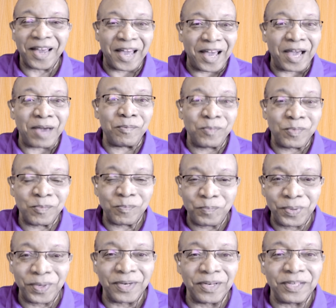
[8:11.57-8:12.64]
I'm
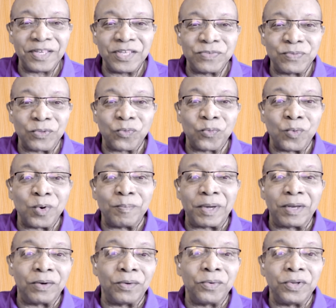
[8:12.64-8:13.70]
pleased with what
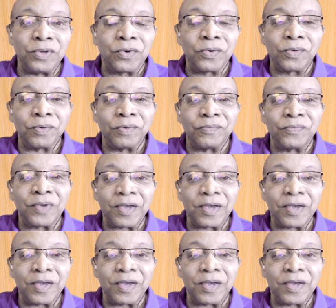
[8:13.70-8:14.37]
my learning curve